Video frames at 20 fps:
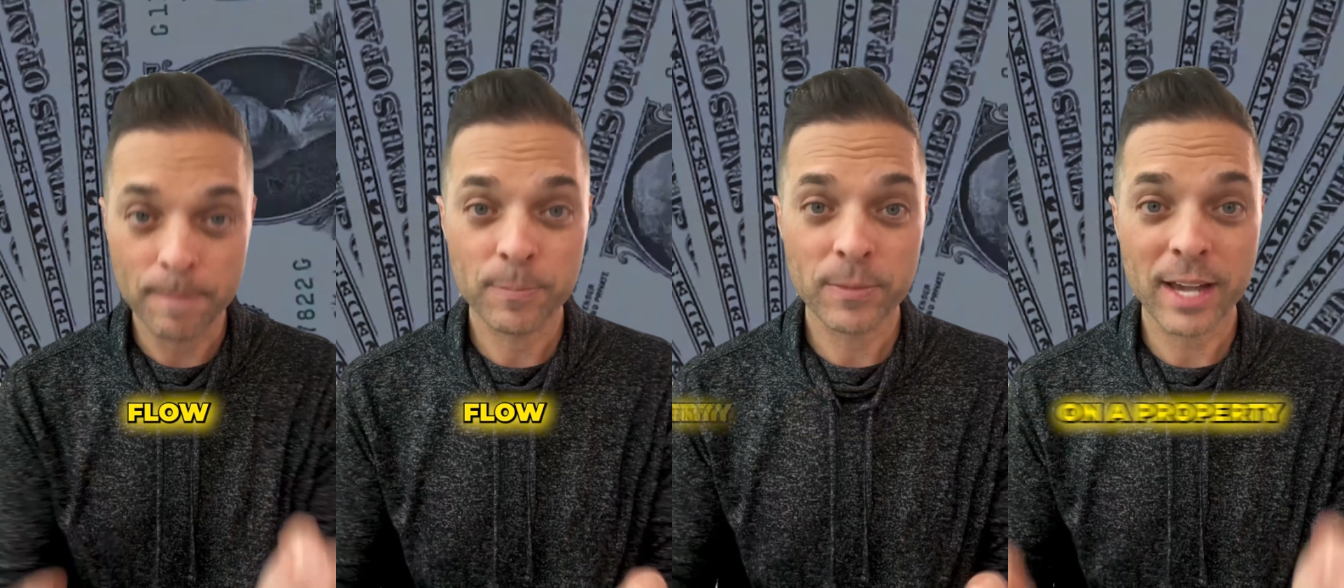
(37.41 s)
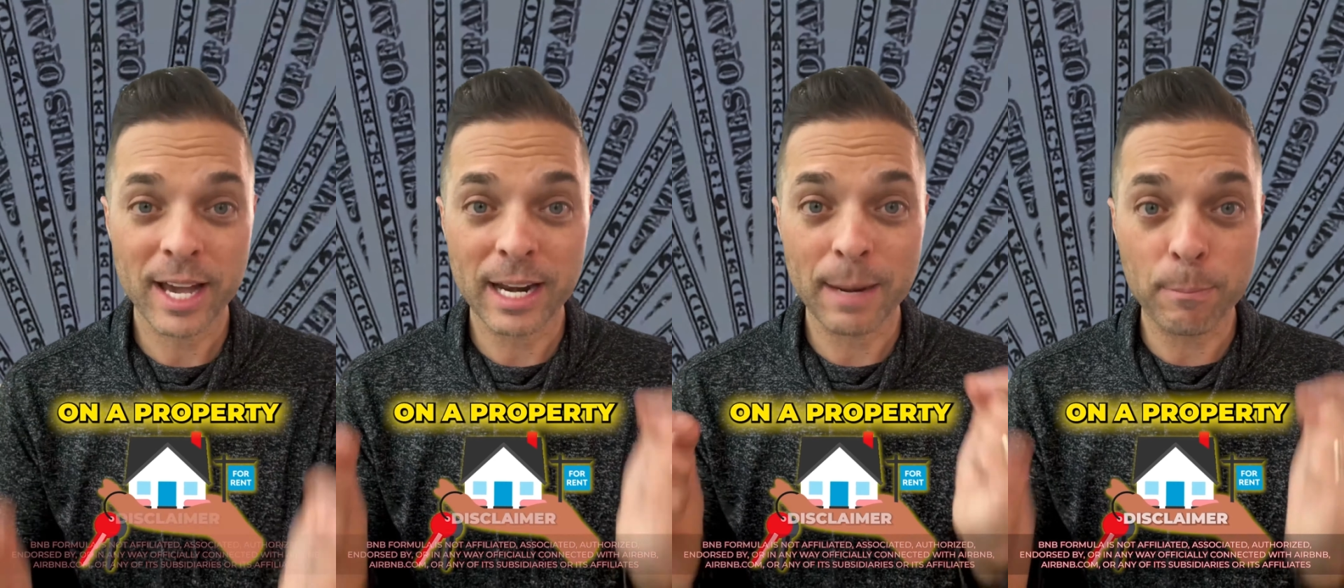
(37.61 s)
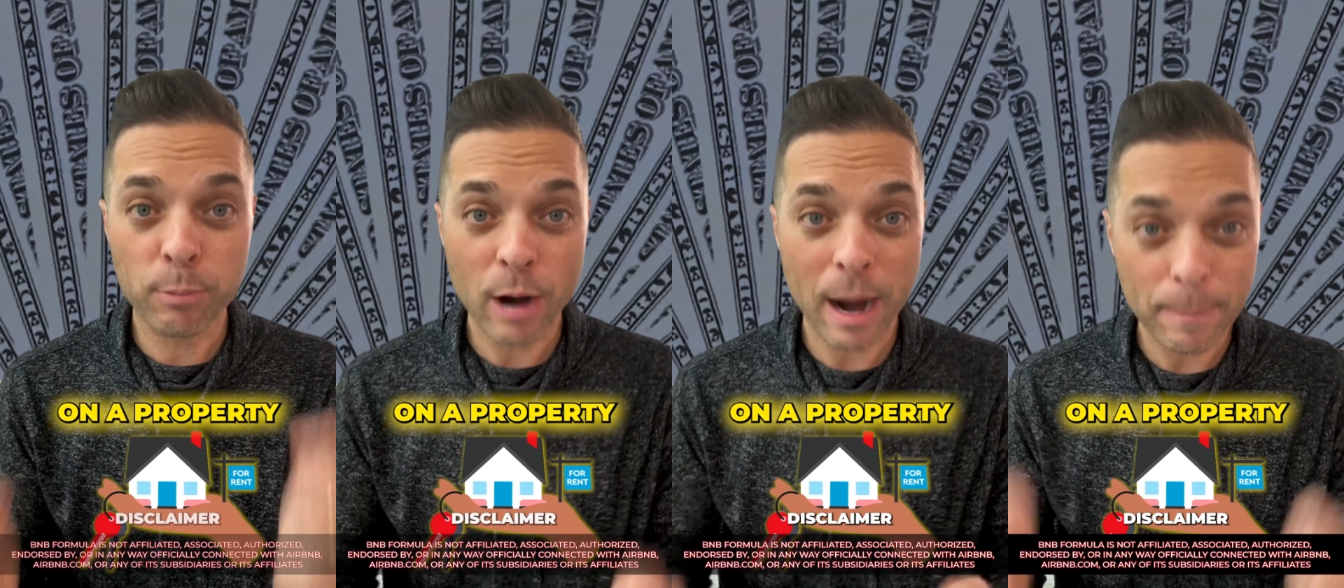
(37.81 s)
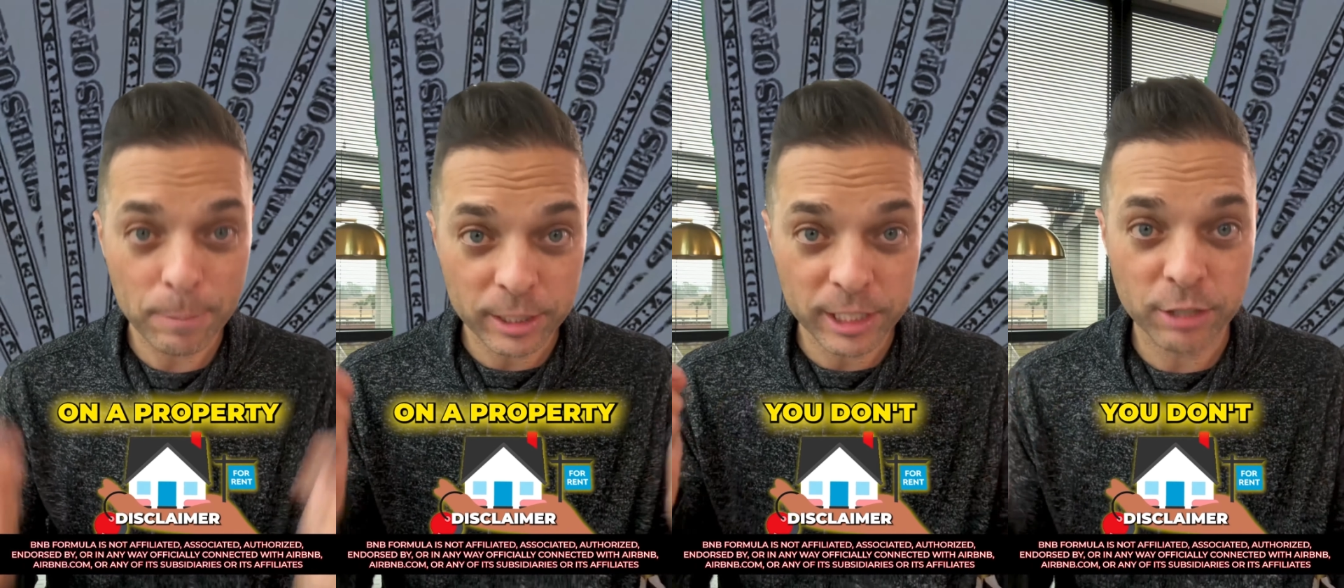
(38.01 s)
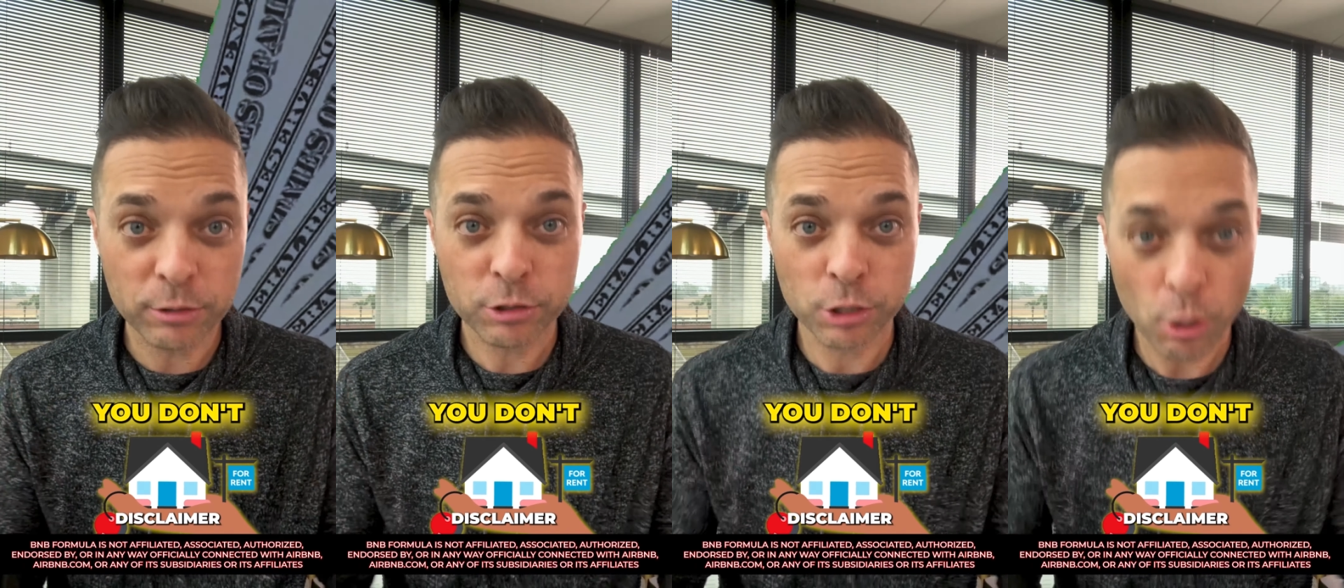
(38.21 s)
on a property
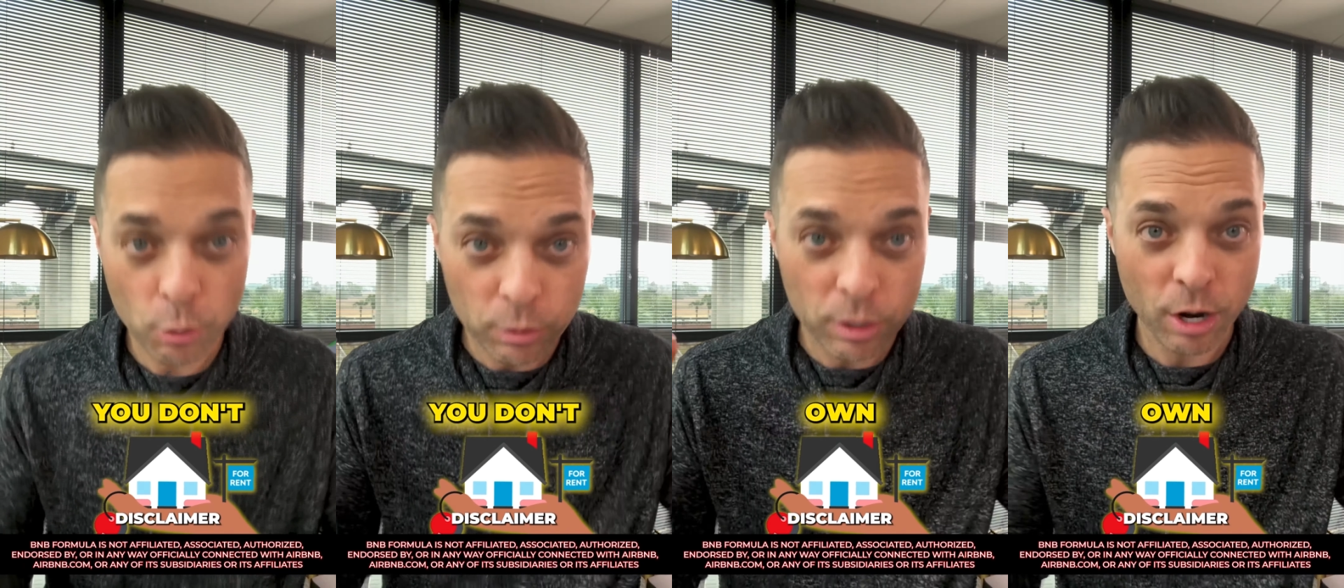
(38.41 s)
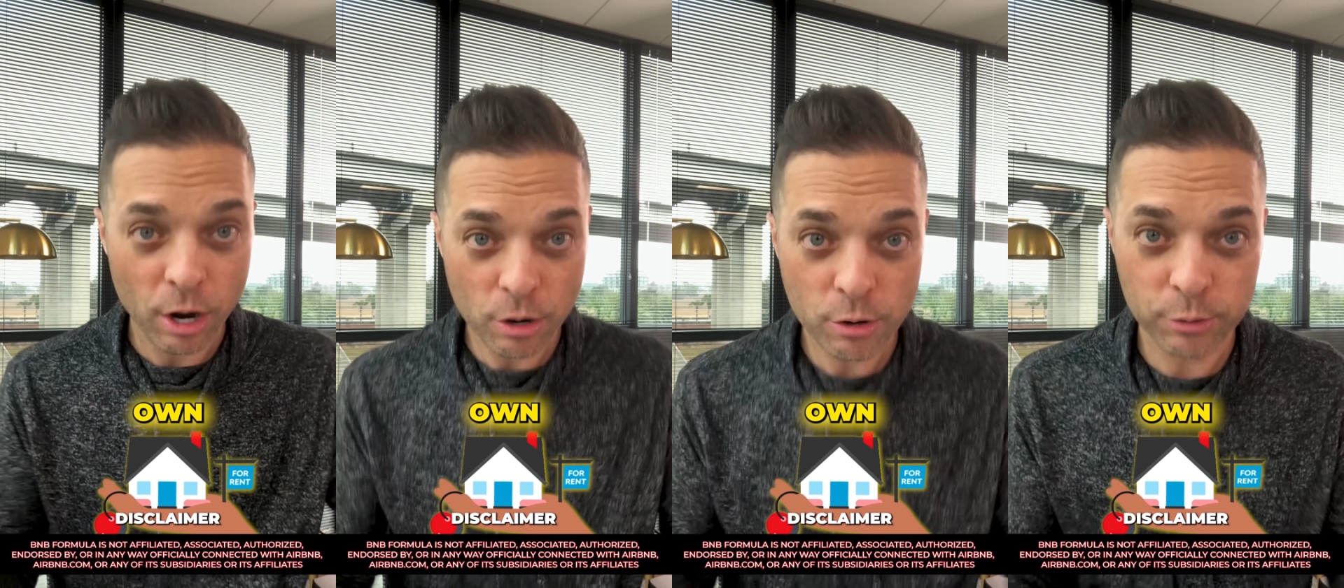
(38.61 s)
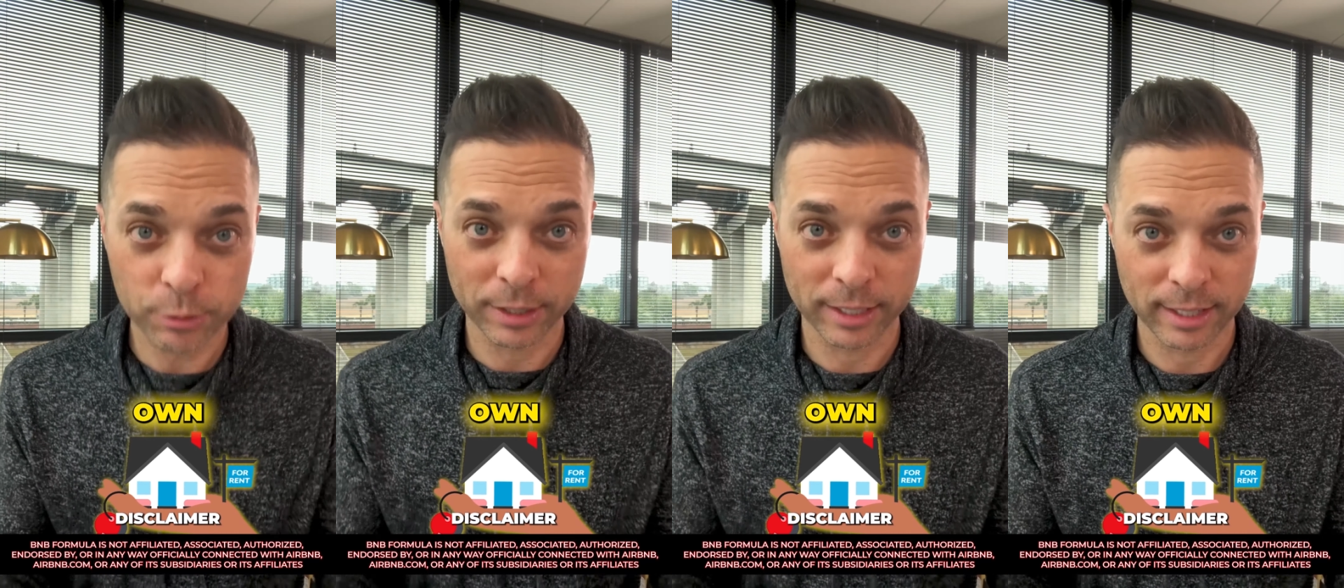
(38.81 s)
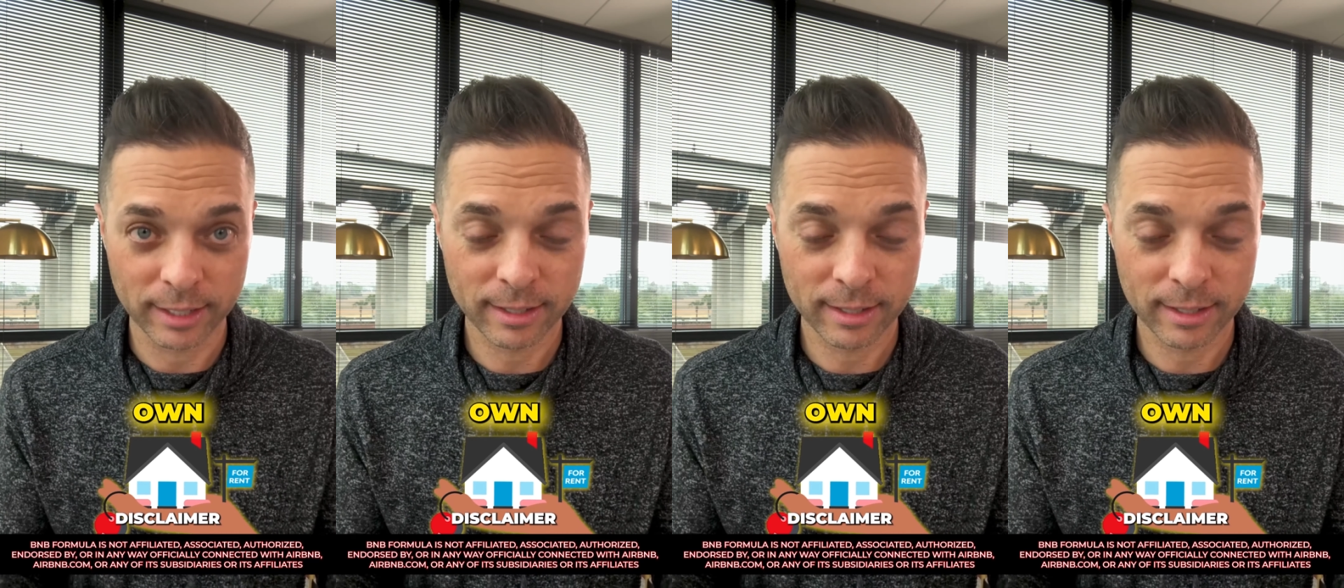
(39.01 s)
you don't own.